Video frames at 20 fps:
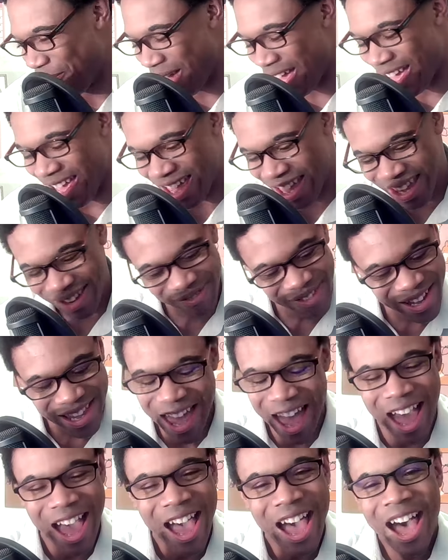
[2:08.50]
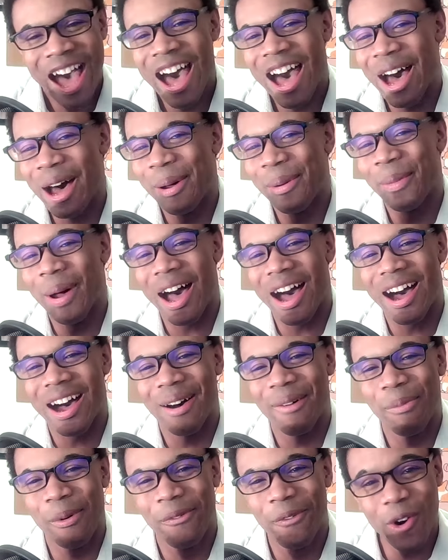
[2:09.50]
But yeah,
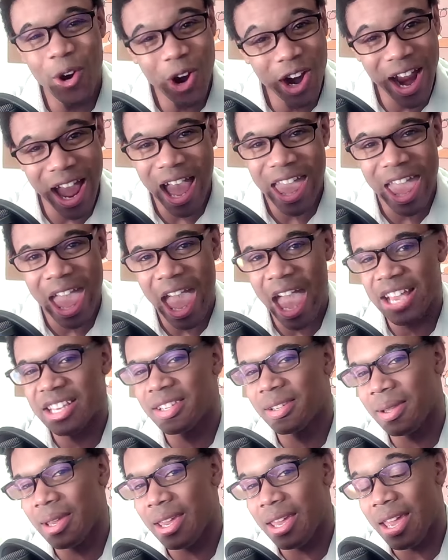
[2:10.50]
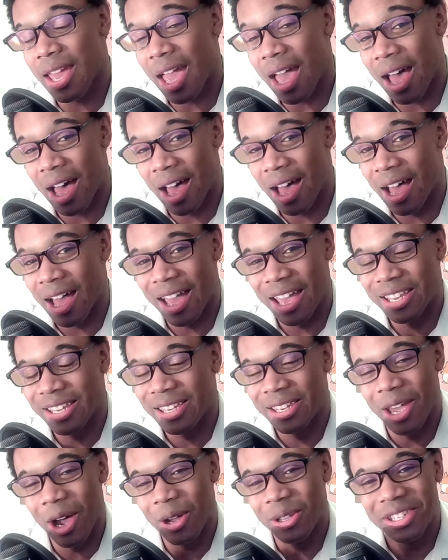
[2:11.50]
before I actually
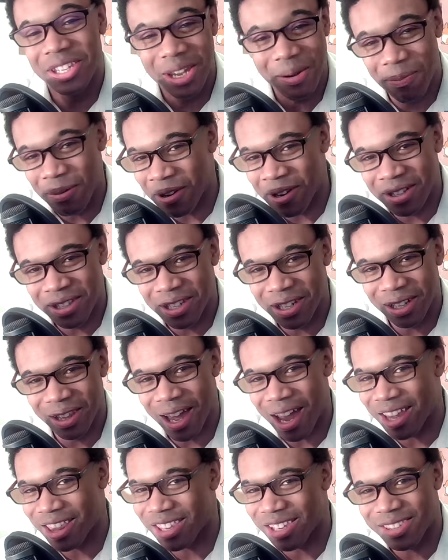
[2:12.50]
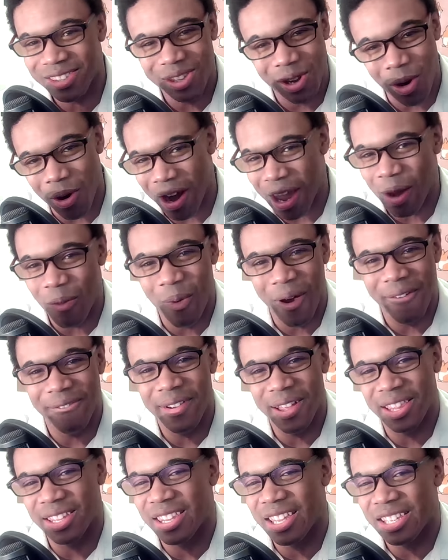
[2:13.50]
go deeper into like the story and what
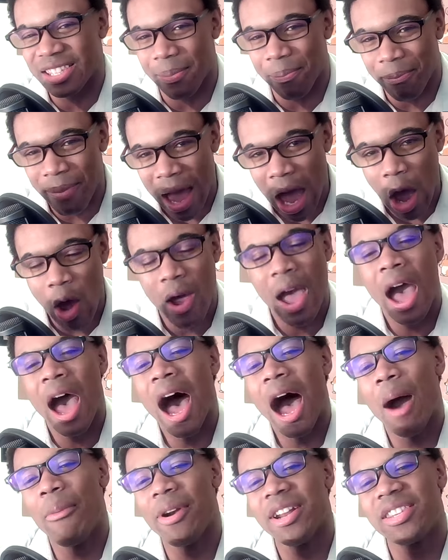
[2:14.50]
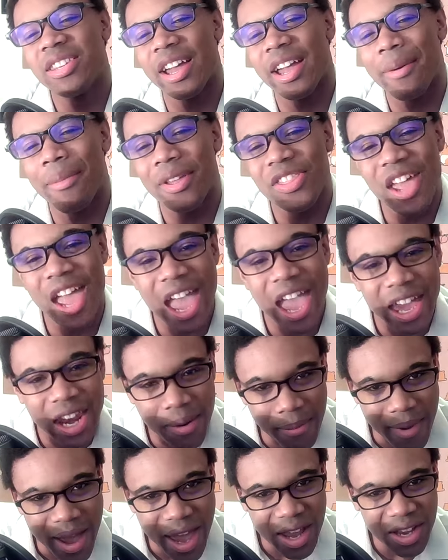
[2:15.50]
Felidae's about, I wanna talk about the
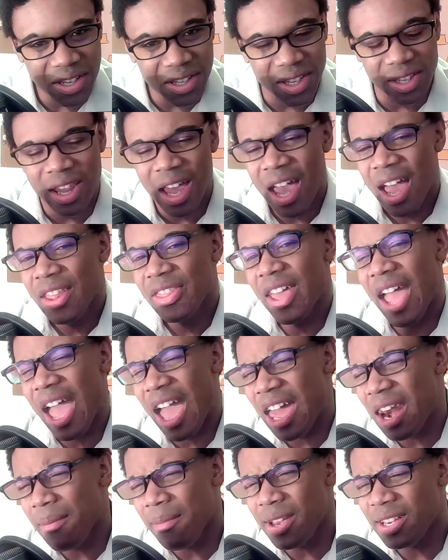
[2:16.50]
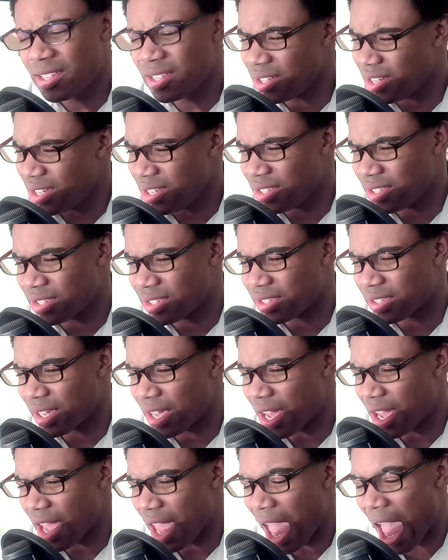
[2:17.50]
animation. The animation is
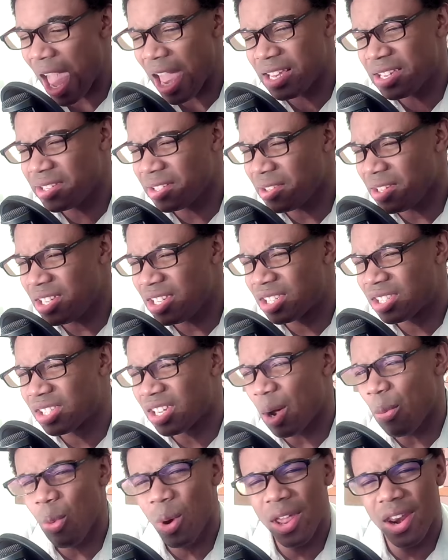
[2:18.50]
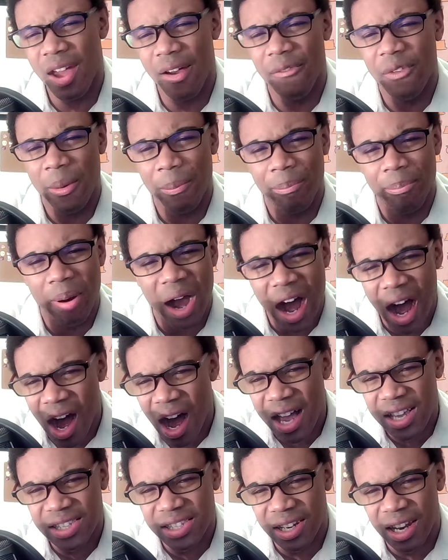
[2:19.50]
actually somewhat of a
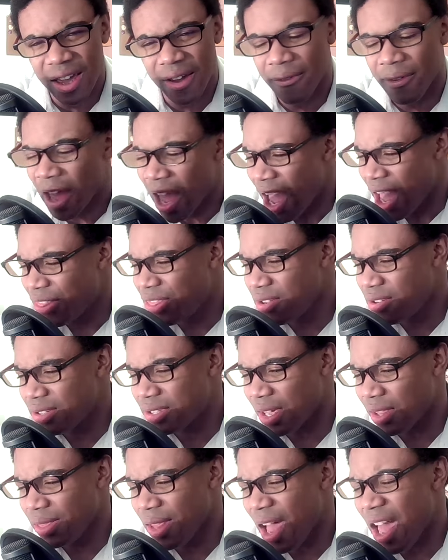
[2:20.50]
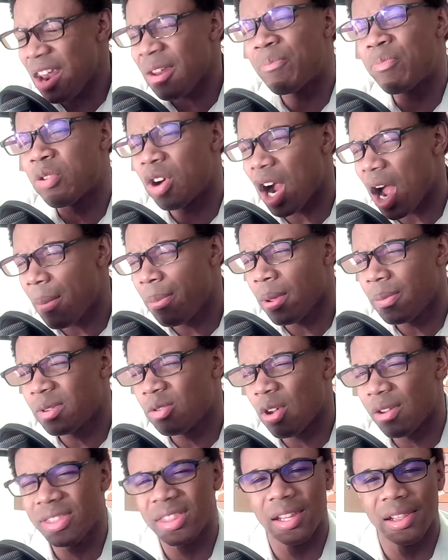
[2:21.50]
positive. There's a lot of problems
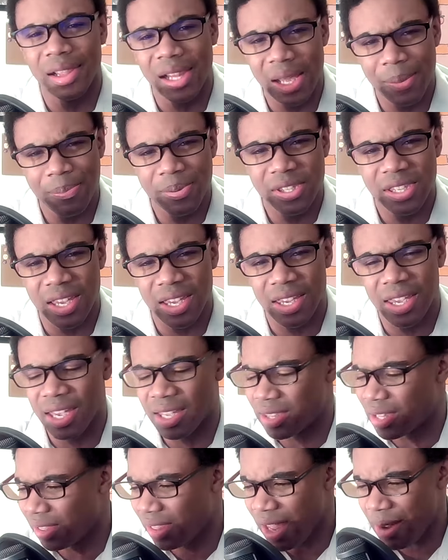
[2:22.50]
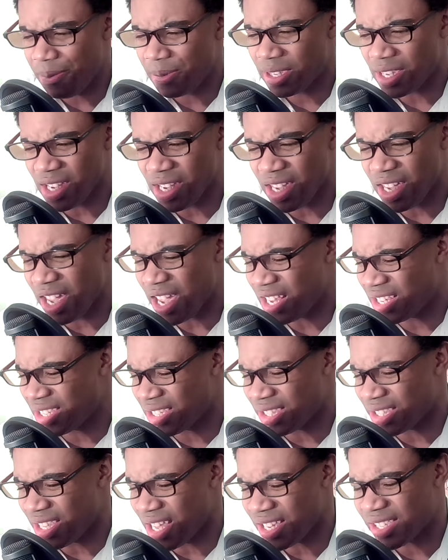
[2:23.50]
with the lip syncing. The lip syncing
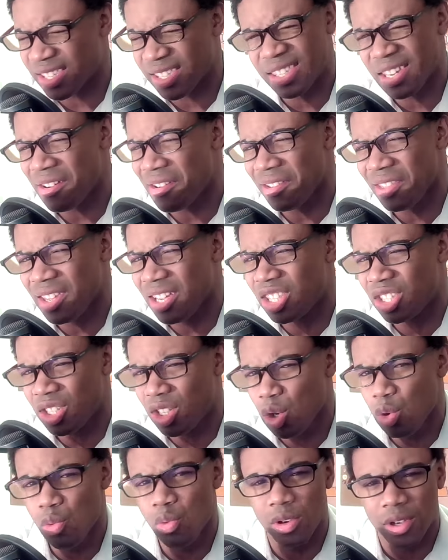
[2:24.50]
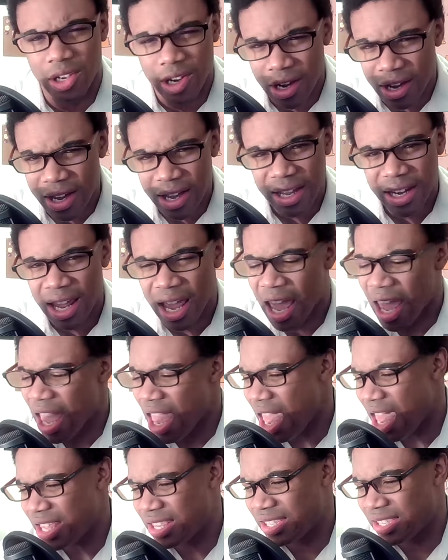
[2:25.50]
isn't necessarily too good.
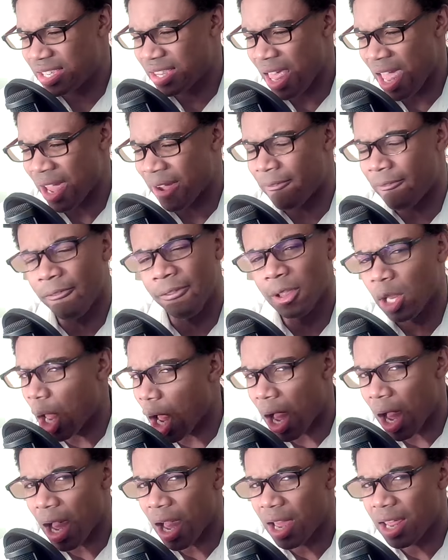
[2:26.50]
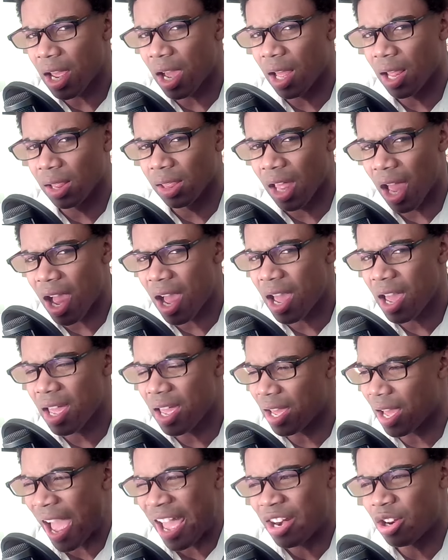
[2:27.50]
It's like flawed a
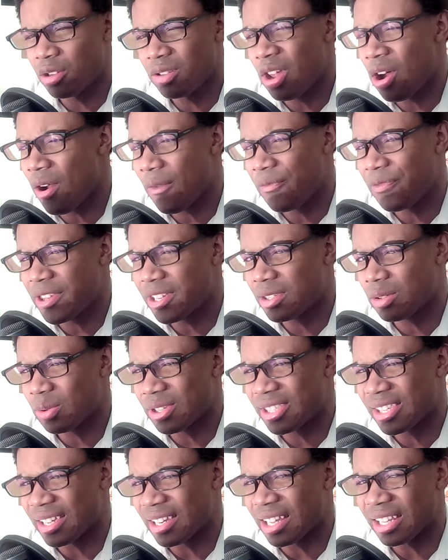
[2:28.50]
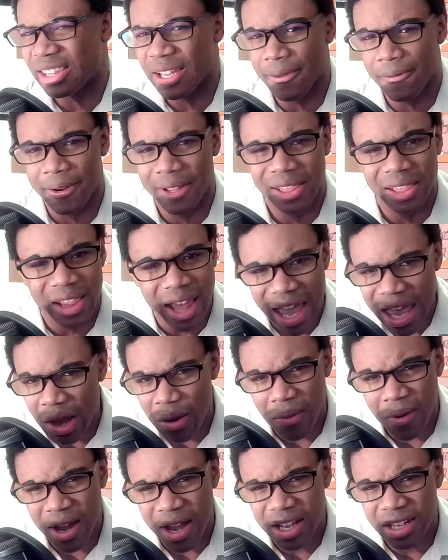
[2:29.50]
lot. I don't know if this was in a different
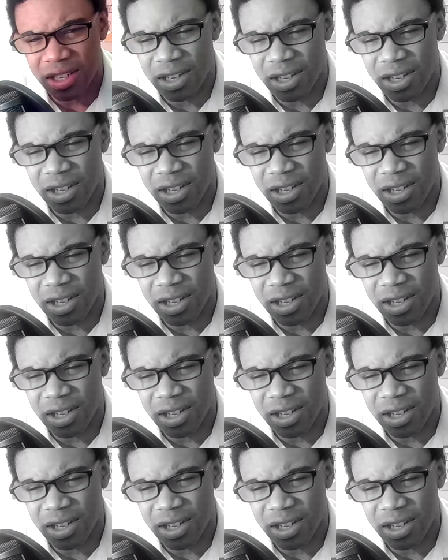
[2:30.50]
language.